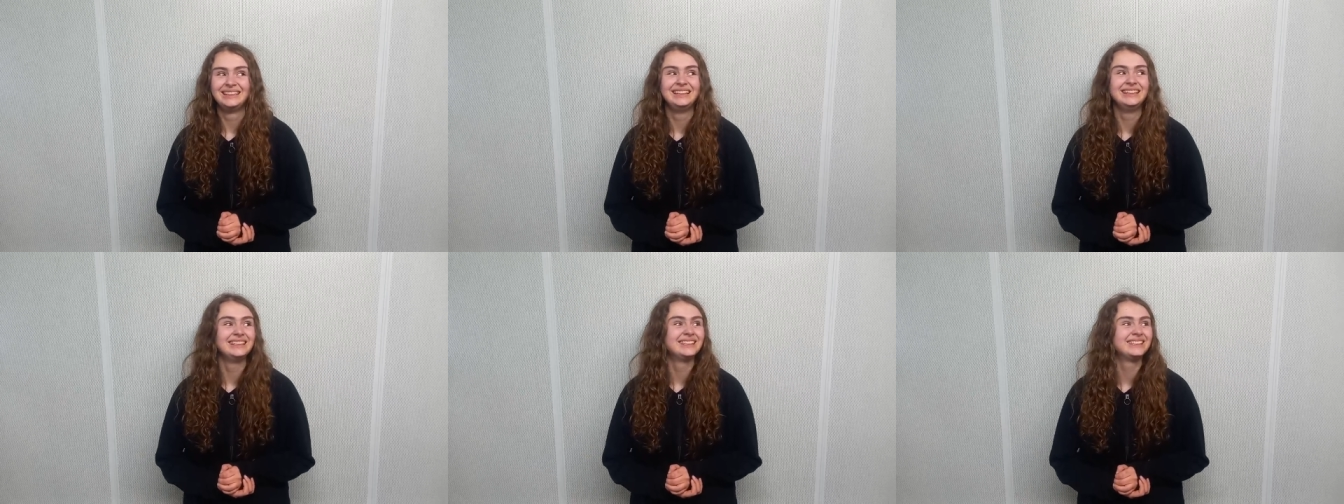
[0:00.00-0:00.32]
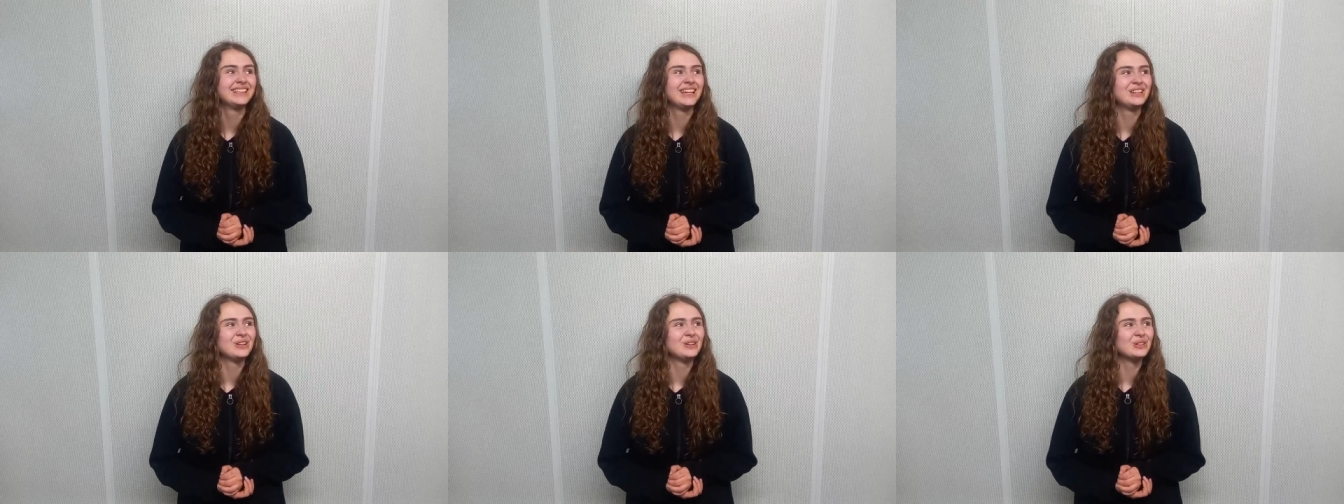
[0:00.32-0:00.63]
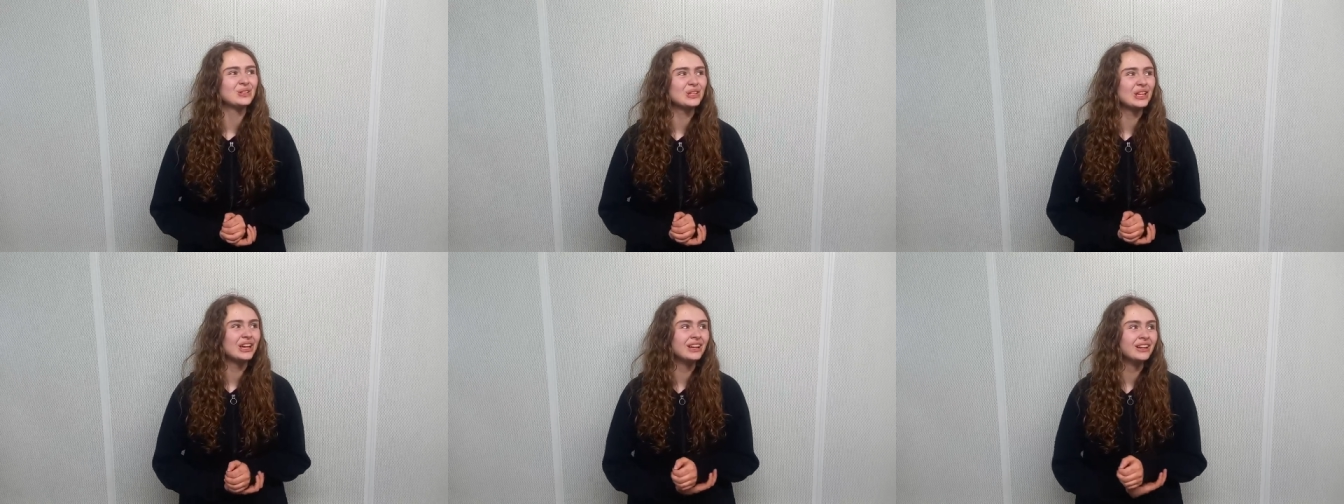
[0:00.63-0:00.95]
he said
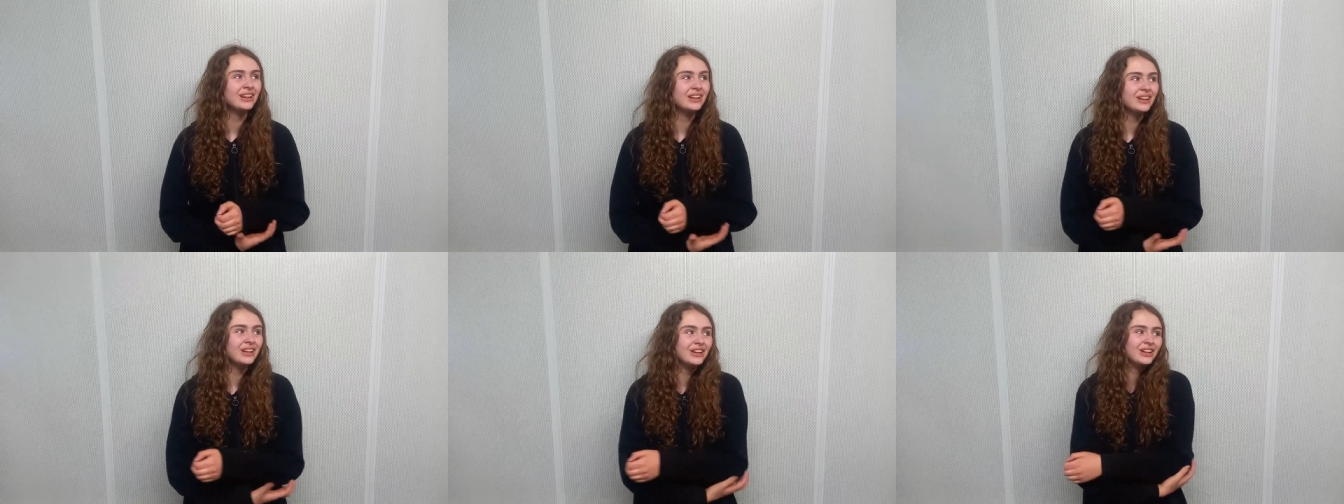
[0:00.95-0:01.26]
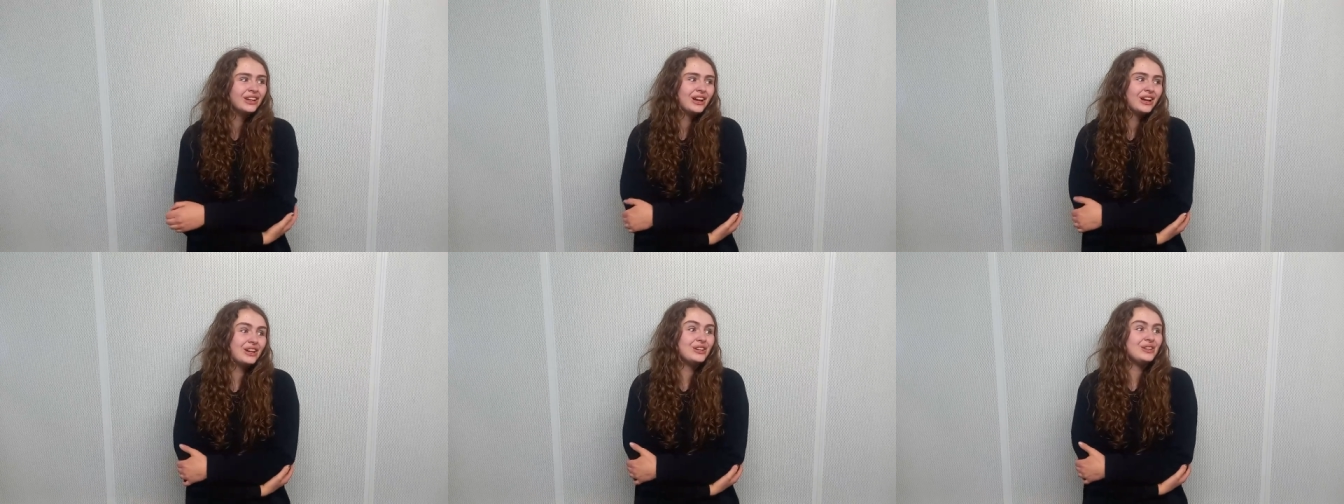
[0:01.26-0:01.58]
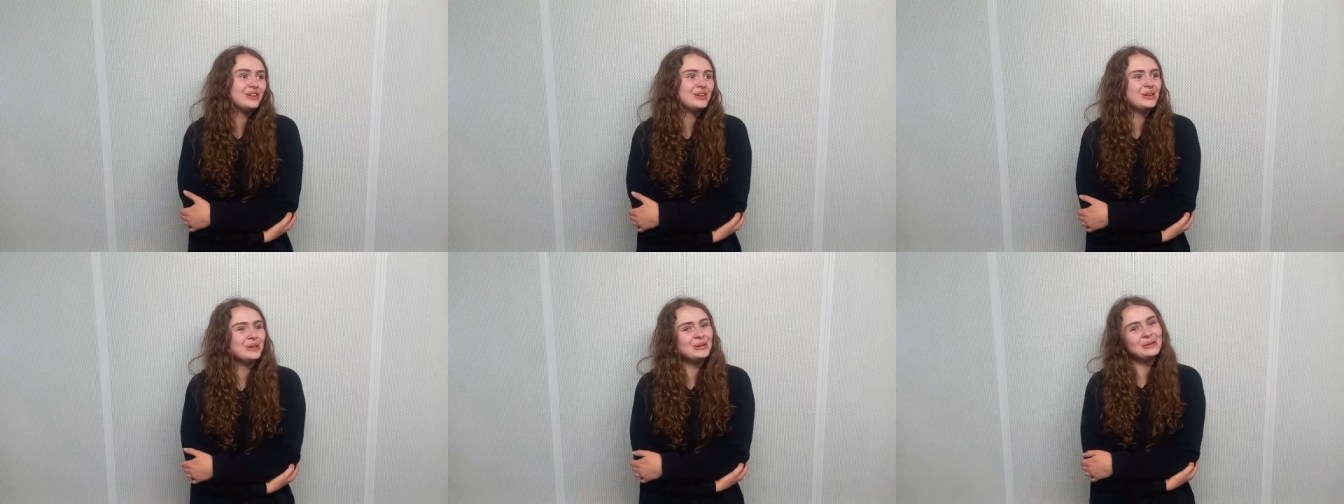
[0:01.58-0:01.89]
also, a
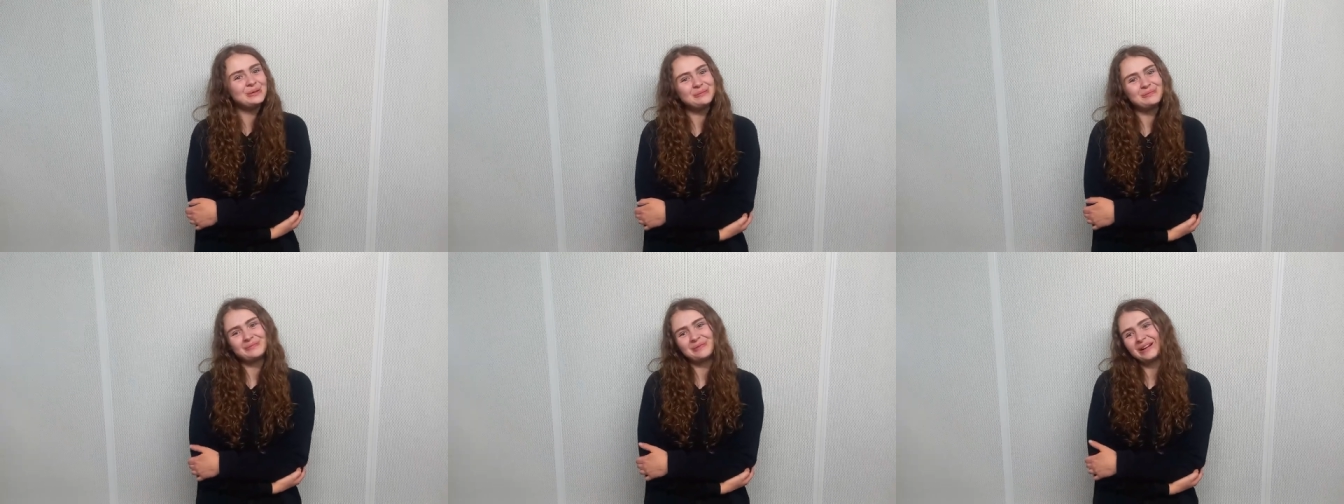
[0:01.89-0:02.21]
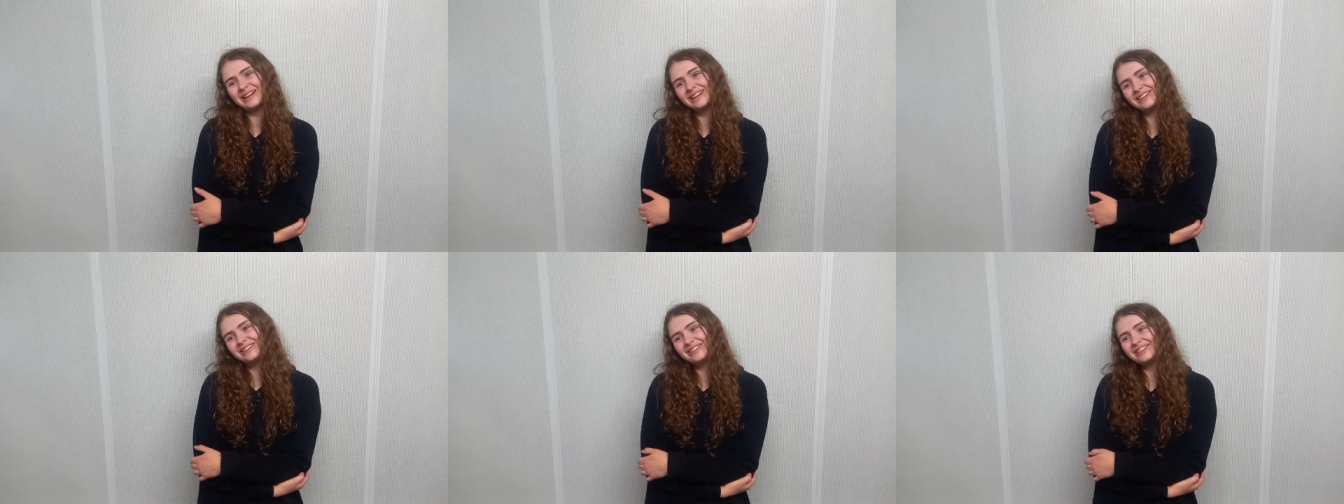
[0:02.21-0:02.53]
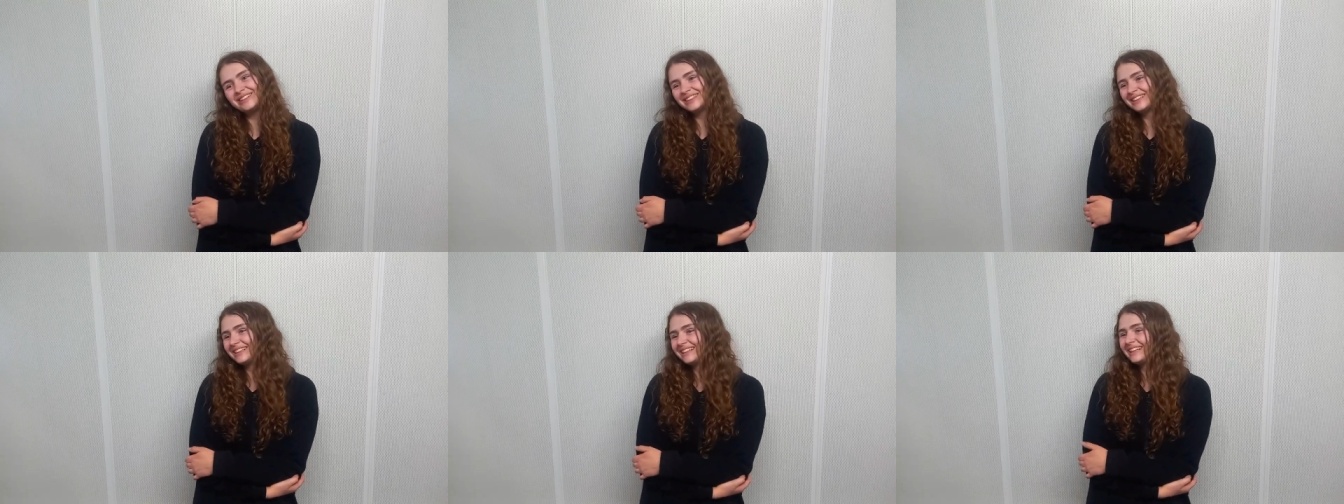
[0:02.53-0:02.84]
new by your
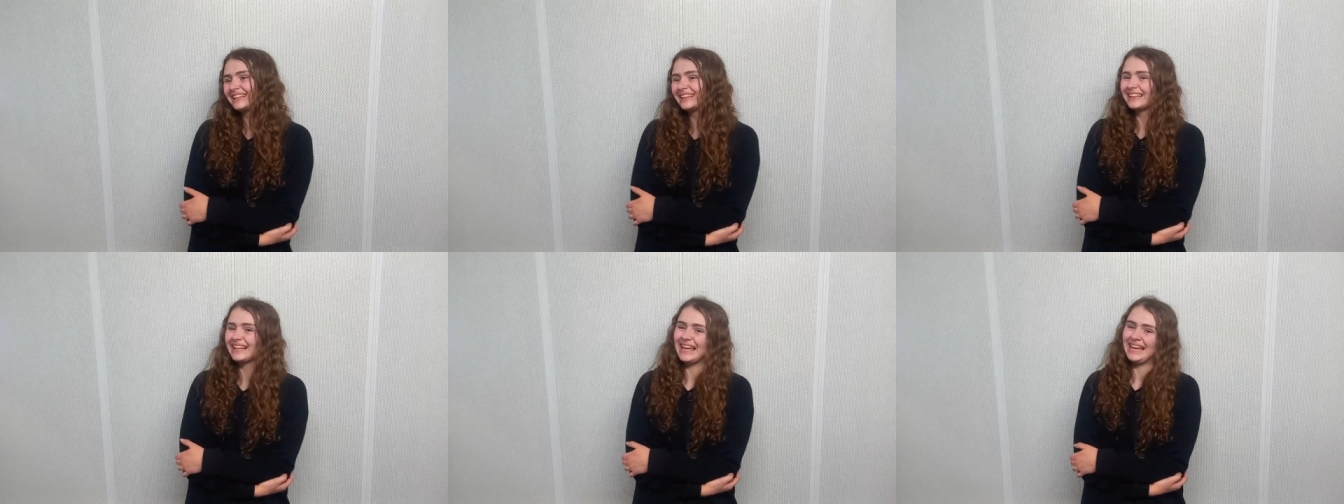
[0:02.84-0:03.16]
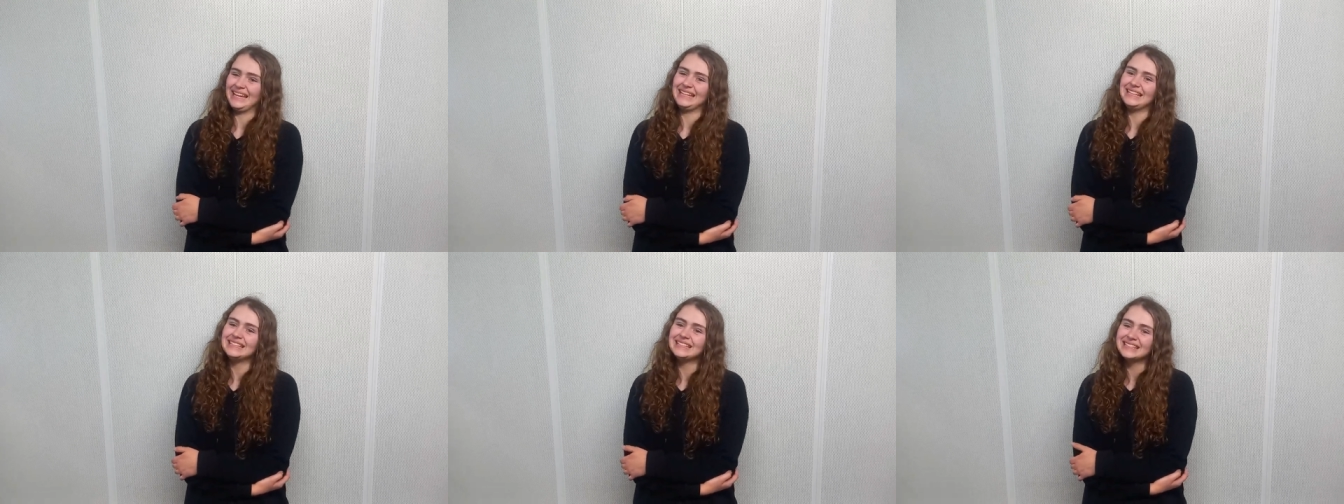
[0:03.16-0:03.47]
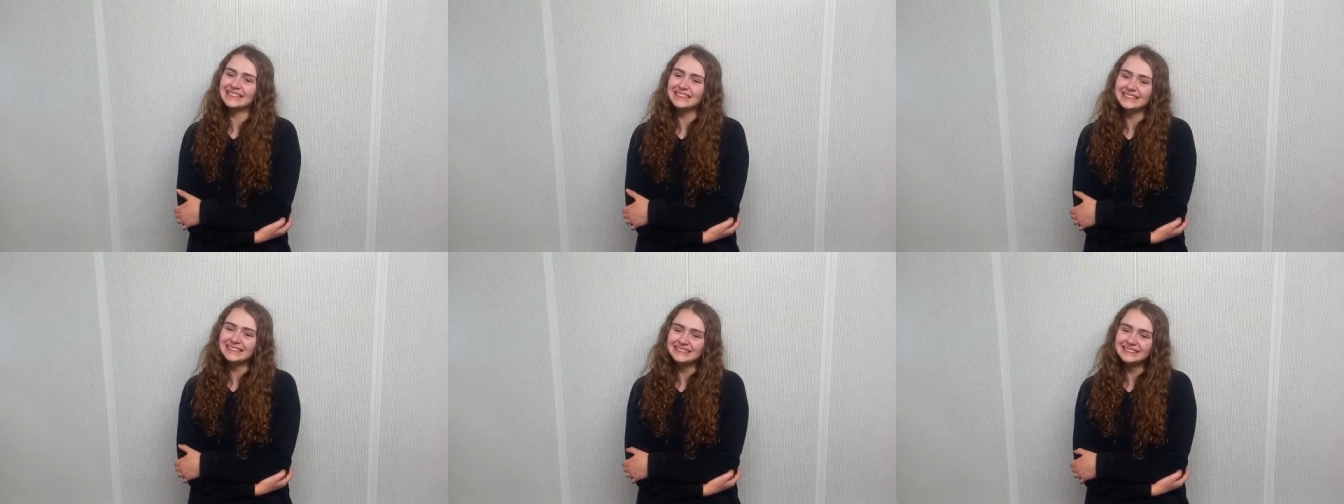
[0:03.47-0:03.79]
young
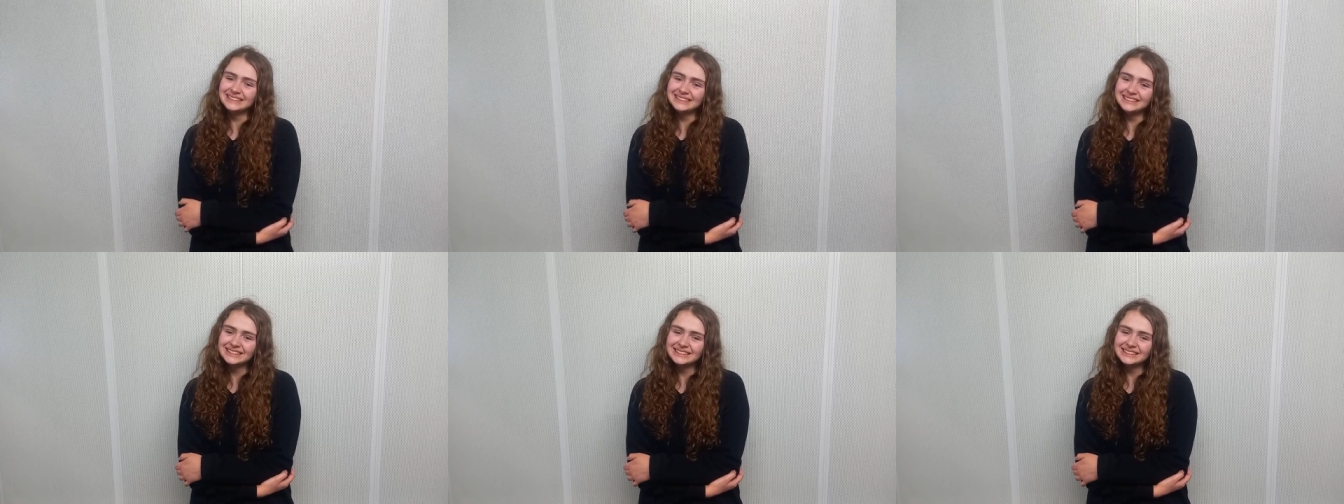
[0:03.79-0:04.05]
lady,